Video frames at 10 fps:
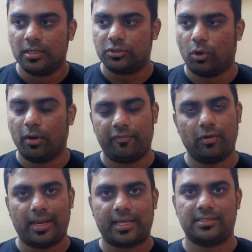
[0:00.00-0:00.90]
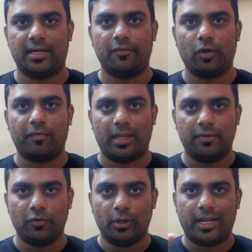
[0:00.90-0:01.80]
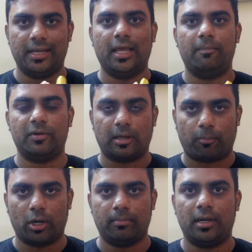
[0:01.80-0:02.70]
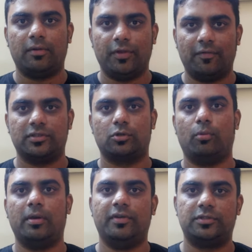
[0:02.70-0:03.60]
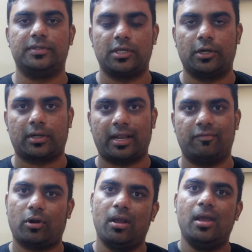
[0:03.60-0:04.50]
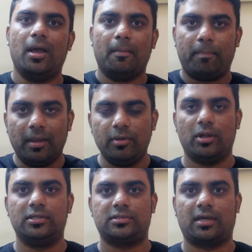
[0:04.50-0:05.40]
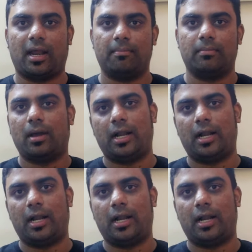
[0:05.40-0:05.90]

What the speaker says: So if you, like I said, if you need any help with appointment, VFS Global, which visa you're trying for, ping me on Instagram.